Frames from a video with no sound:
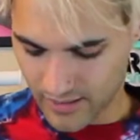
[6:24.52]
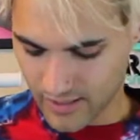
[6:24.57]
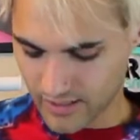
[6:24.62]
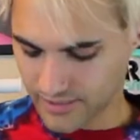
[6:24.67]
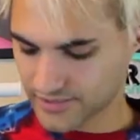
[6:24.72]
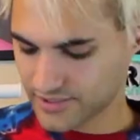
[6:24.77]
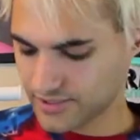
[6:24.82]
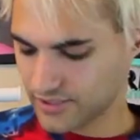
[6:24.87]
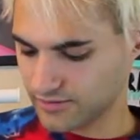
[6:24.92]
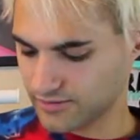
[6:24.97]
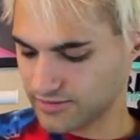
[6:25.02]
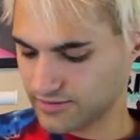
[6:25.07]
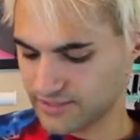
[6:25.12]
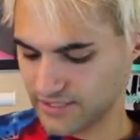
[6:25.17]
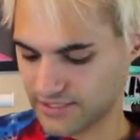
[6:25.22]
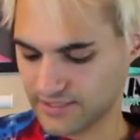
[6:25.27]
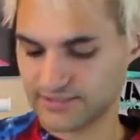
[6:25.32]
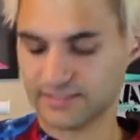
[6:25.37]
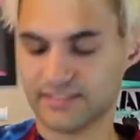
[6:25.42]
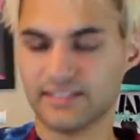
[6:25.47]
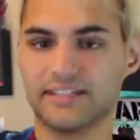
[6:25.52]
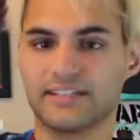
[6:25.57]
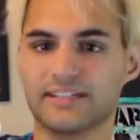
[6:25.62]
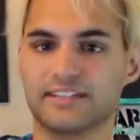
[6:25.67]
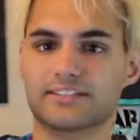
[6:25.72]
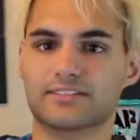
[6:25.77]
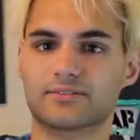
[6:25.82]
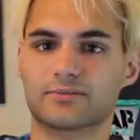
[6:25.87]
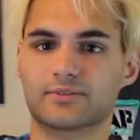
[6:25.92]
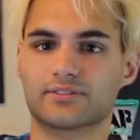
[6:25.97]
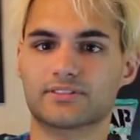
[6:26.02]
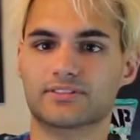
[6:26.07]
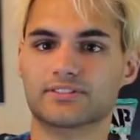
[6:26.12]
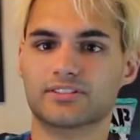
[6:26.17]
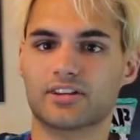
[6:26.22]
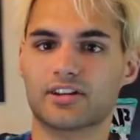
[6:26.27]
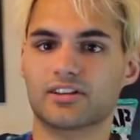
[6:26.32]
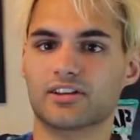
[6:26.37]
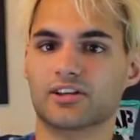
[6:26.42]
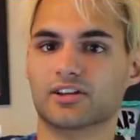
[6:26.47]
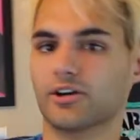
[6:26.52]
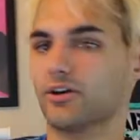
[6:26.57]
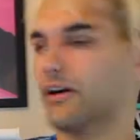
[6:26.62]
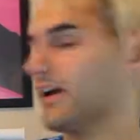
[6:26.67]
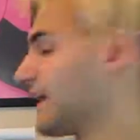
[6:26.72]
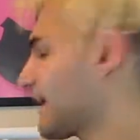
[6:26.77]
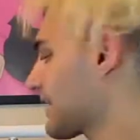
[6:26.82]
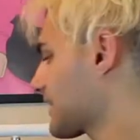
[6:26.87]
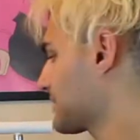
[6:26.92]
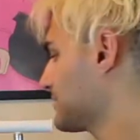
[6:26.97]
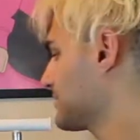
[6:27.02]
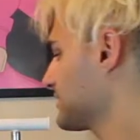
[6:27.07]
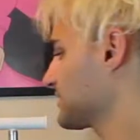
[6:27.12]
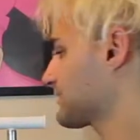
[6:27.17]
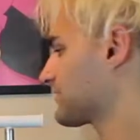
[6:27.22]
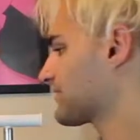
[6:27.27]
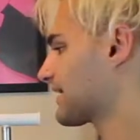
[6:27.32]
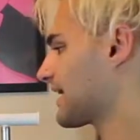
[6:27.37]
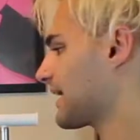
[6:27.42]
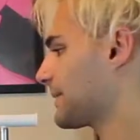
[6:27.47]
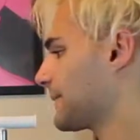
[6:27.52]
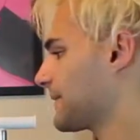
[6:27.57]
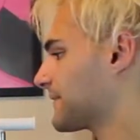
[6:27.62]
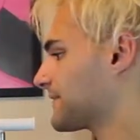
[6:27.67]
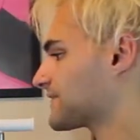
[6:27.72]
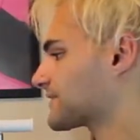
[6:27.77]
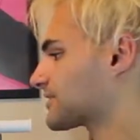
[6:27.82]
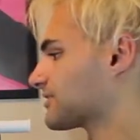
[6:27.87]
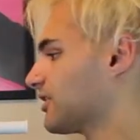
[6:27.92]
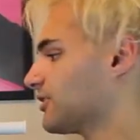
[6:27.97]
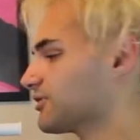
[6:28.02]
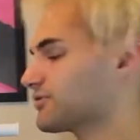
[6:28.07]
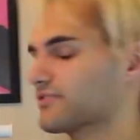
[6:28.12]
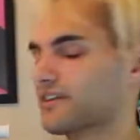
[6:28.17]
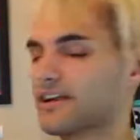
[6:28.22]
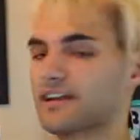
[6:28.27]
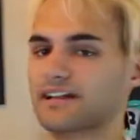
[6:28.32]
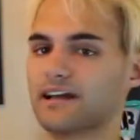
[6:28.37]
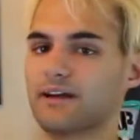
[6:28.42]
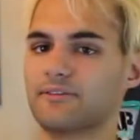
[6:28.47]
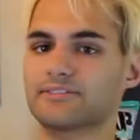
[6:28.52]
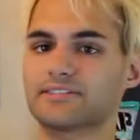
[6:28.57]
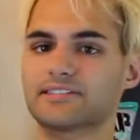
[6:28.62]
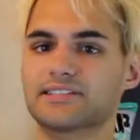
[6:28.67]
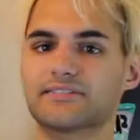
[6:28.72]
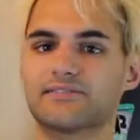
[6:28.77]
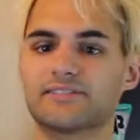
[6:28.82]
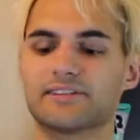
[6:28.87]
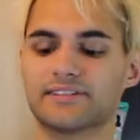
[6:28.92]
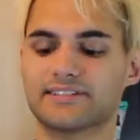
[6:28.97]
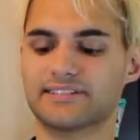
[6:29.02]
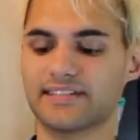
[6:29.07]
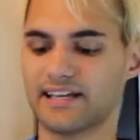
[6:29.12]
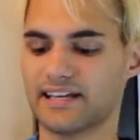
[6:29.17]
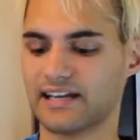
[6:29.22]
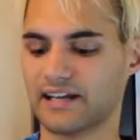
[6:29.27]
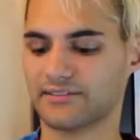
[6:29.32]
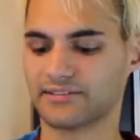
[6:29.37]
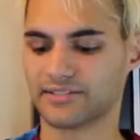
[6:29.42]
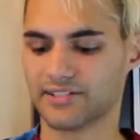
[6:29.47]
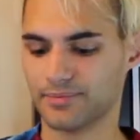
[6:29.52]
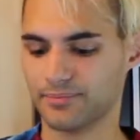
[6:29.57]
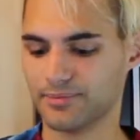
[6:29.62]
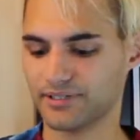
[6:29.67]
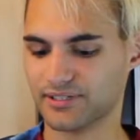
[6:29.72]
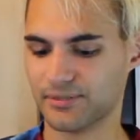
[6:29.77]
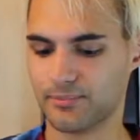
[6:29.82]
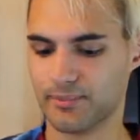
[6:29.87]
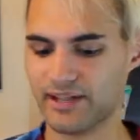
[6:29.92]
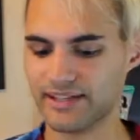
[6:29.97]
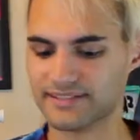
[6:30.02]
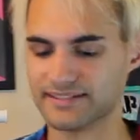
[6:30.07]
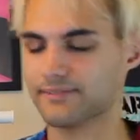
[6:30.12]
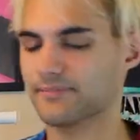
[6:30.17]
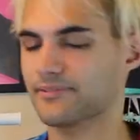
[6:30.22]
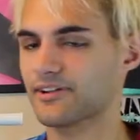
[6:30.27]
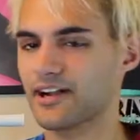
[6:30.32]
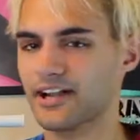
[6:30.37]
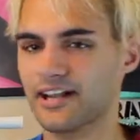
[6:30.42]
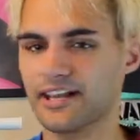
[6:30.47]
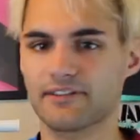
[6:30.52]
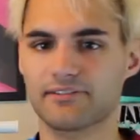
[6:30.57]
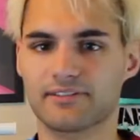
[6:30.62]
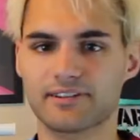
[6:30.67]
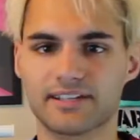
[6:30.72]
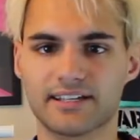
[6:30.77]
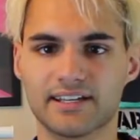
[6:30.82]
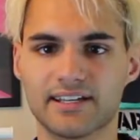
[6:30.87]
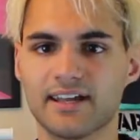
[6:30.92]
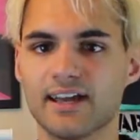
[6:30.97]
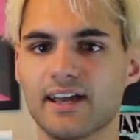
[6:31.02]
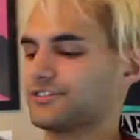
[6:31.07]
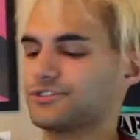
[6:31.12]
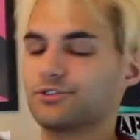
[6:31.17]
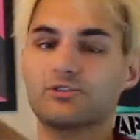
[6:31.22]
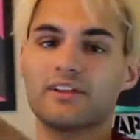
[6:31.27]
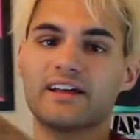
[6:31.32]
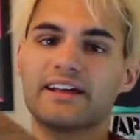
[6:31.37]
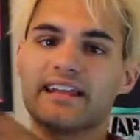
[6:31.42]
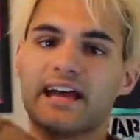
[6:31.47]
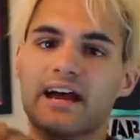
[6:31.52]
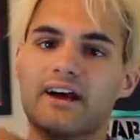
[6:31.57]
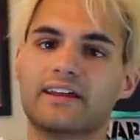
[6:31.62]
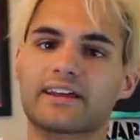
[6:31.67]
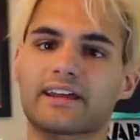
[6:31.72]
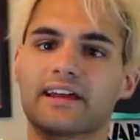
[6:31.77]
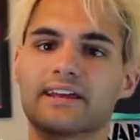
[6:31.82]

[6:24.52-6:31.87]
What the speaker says: also says East with the starter logo. And I completely forgot about this clothes rack. I was even saying I was gonna put the pants up there and I never did. Too late now, I